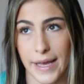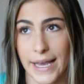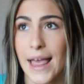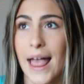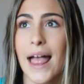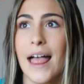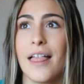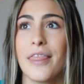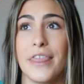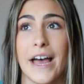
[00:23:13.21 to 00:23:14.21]
Like
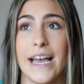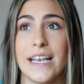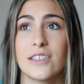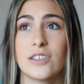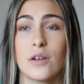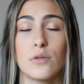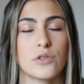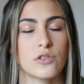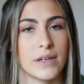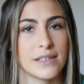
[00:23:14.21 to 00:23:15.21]
that is so
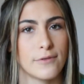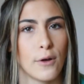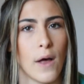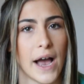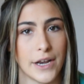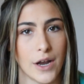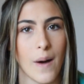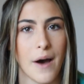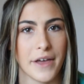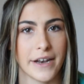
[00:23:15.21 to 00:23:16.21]
stressful. I
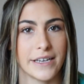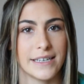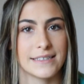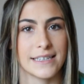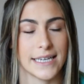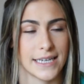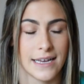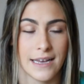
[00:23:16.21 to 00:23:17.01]
know how that is. Like